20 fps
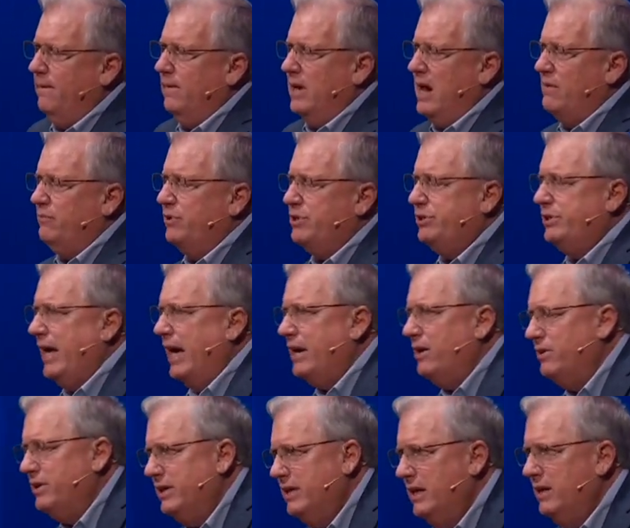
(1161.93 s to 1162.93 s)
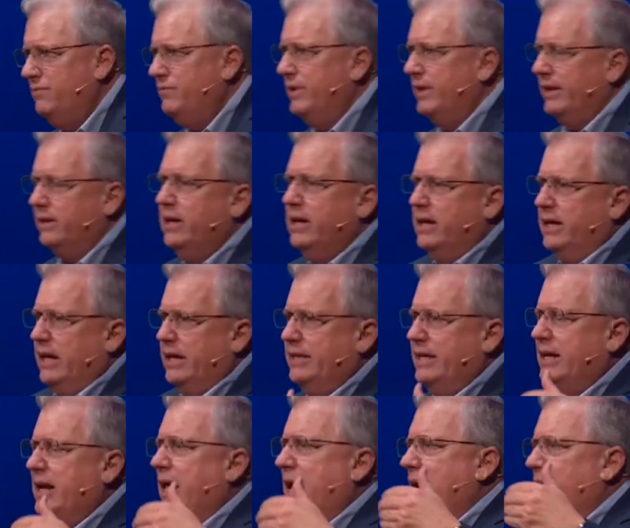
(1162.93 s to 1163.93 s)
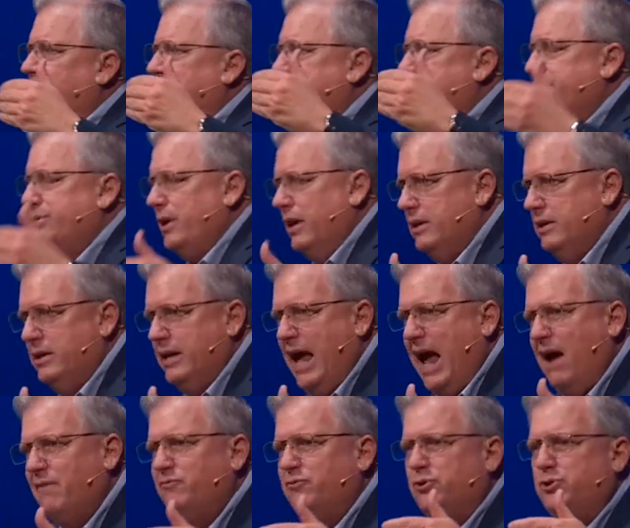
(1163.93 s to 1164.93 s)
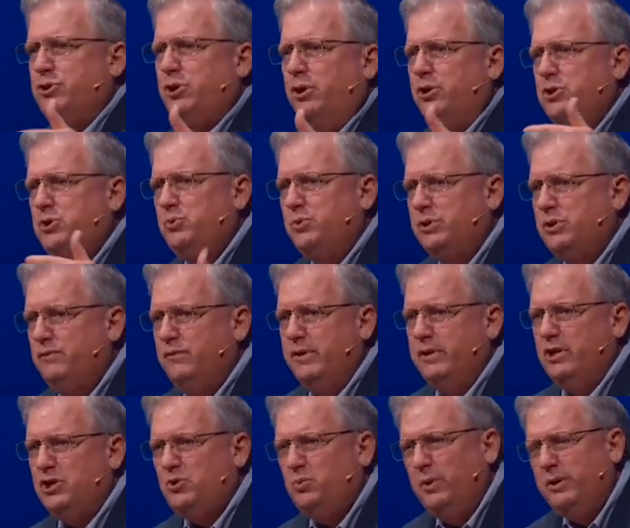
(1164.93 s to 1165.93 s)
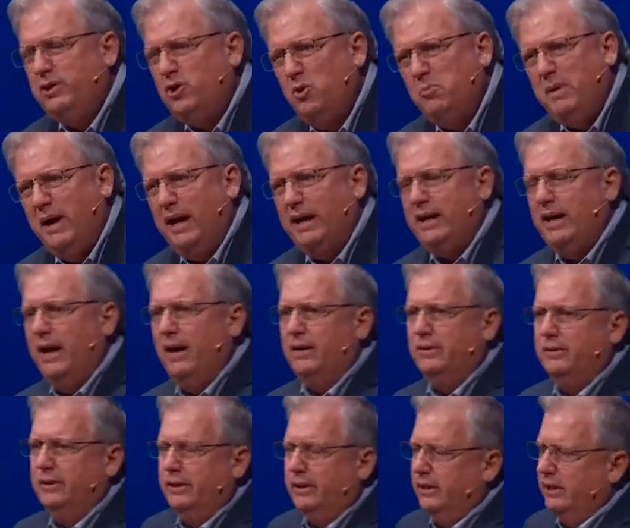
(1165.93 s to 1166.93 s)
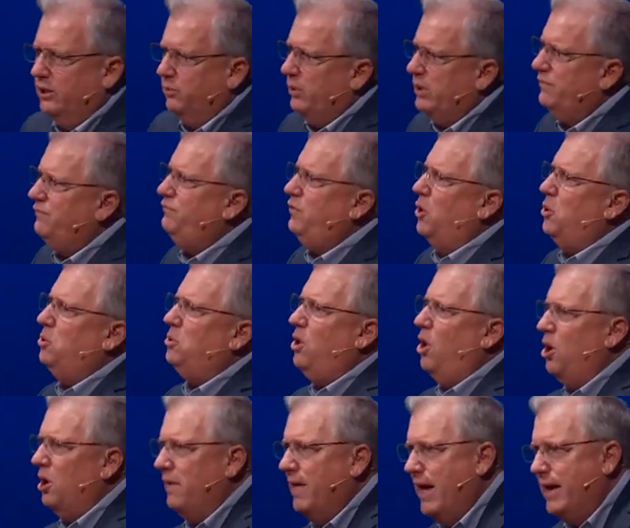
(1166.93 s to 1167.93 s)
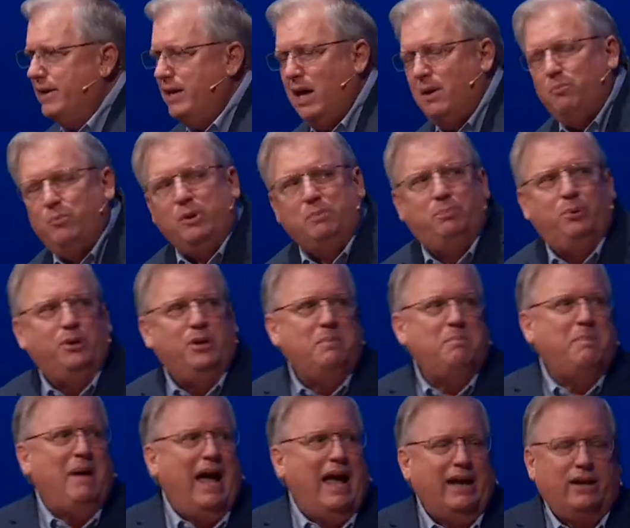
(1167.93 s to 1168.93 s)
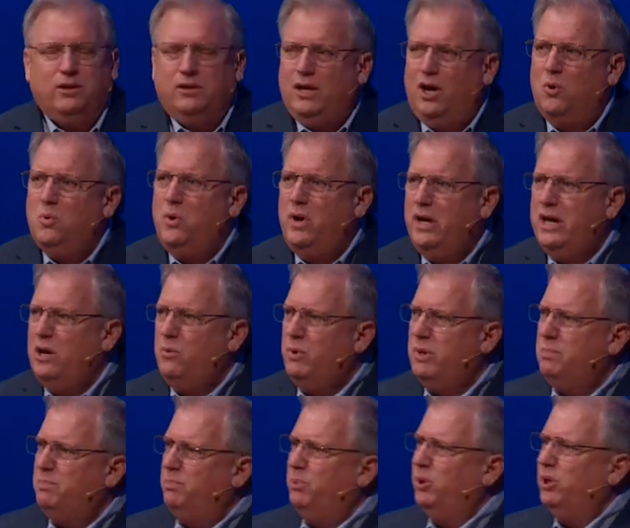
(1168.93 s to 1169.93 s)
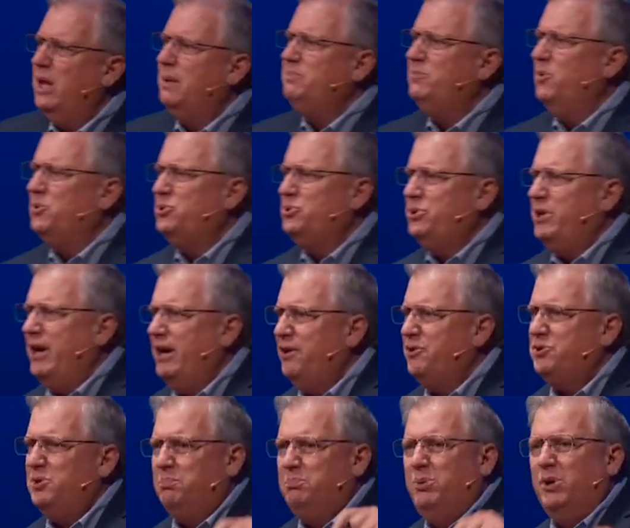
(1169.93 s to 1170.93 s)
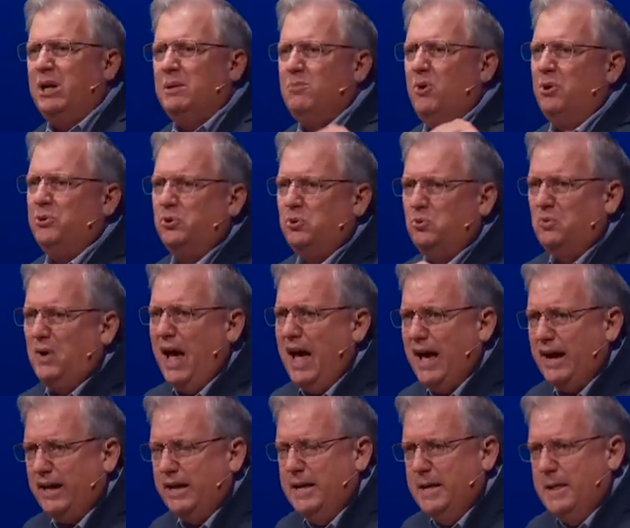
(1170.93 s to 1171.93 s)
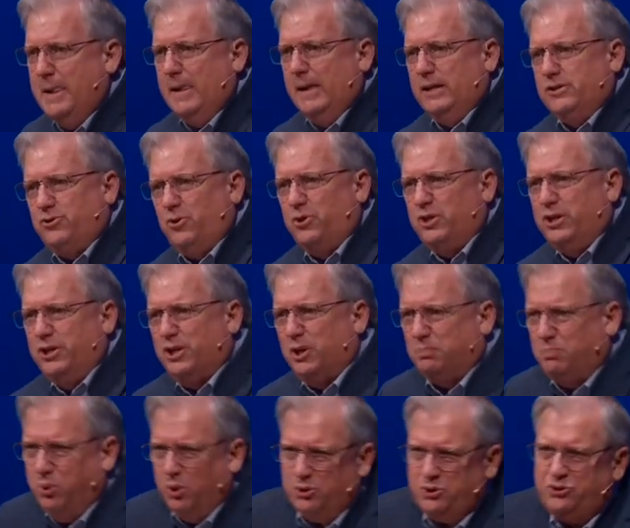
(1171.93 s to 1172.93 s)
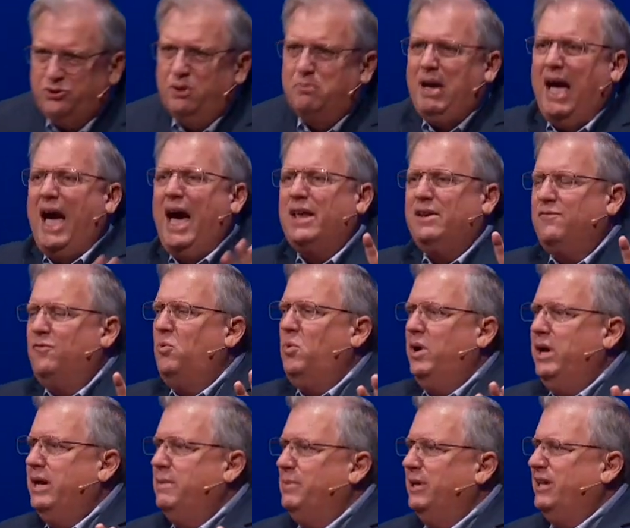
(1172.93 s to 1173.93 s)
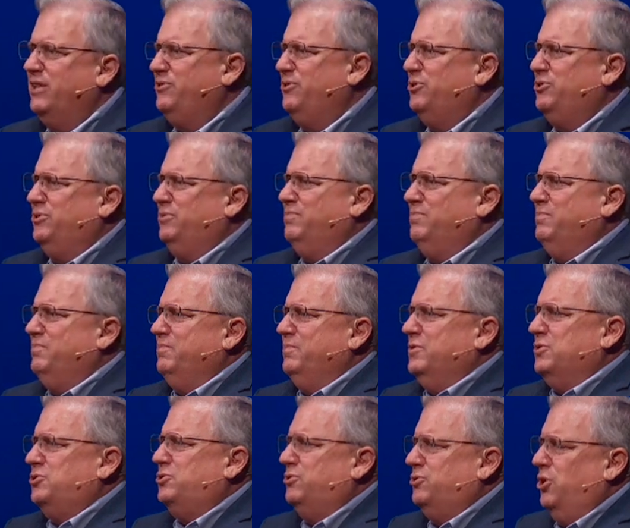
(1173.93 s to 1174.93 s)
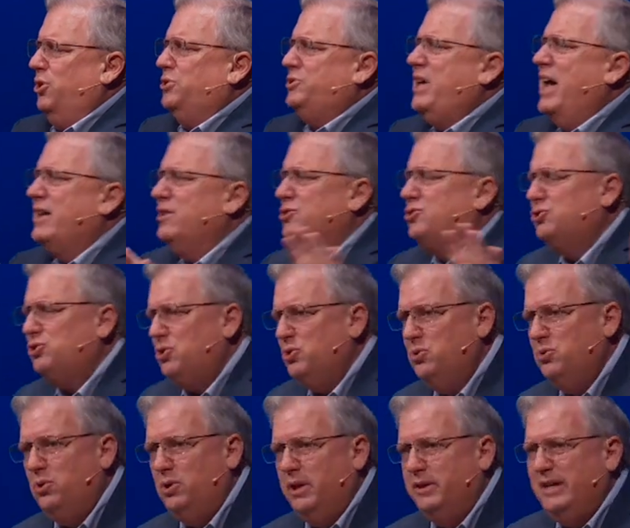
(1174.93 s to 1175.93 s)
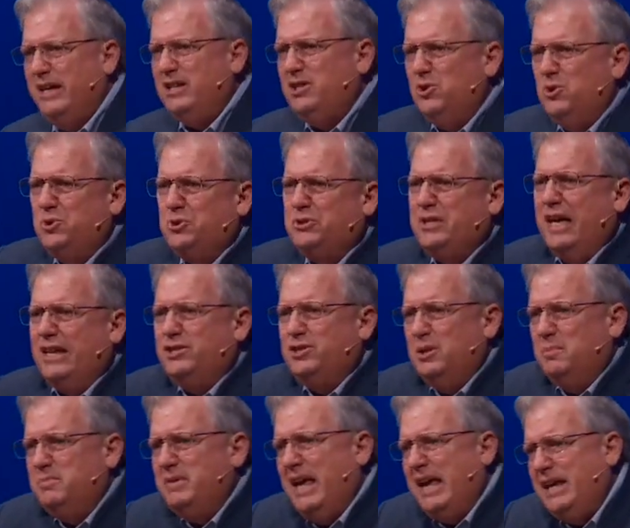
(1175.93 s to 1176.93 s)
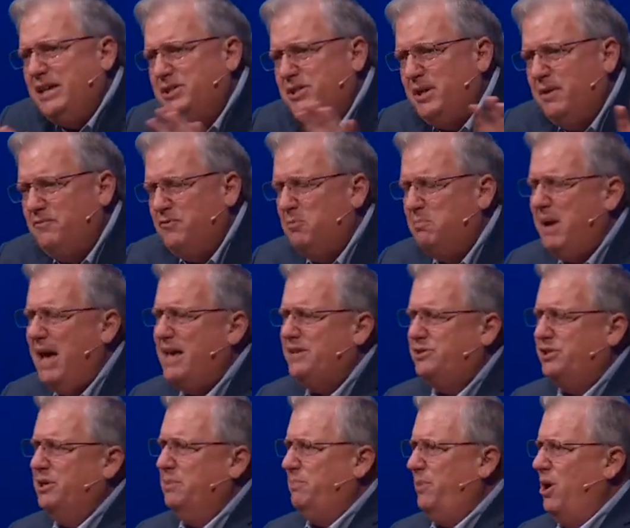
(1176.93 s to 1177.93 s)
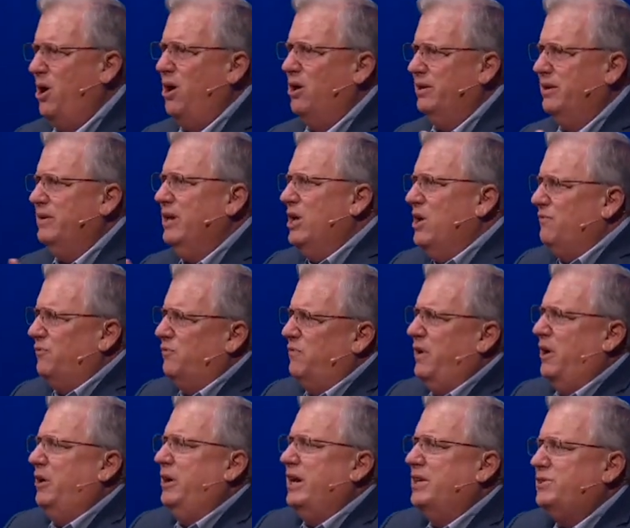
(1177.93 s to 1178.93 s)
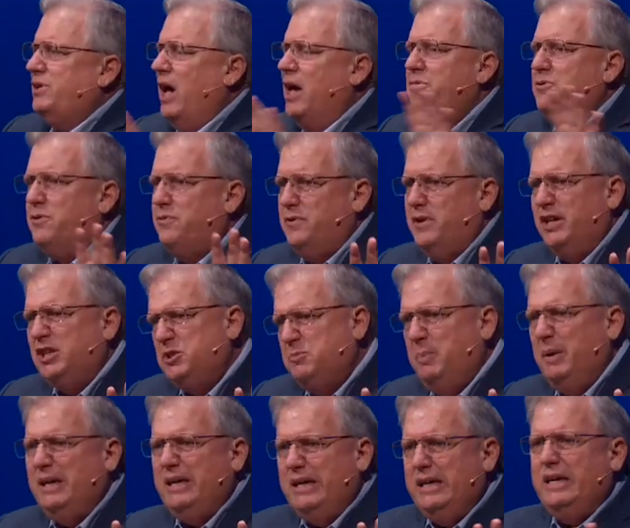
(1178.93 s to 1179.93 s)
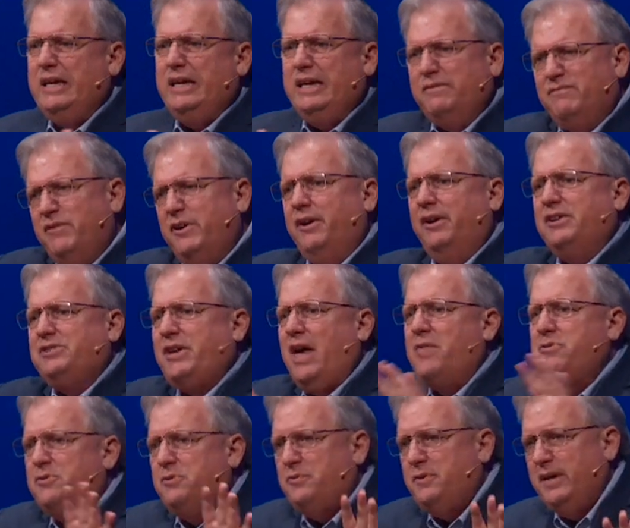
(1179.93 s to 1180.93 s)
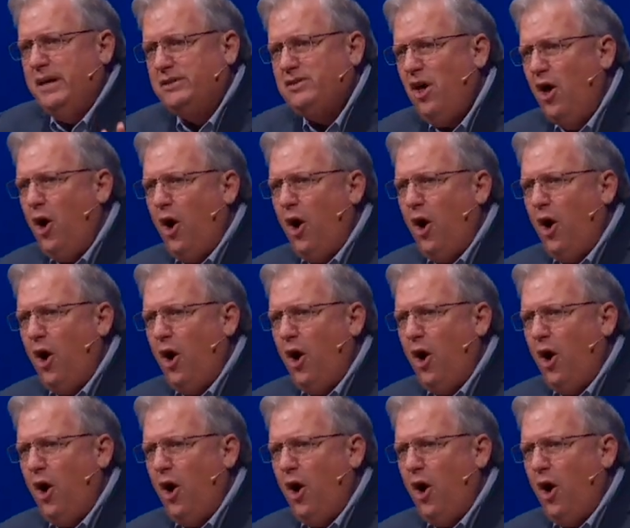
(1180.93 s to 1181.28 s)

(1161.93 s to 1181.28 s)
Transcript: Every Saturday evening, and then every Sunday after church was finished, we'd go back out we fold all that up, we put it back away, we pull up those chairs and put them on the rack so that you could push them out of the way because the church had a school and they used that gymnasium for basketball and for various other things, PE and various other things.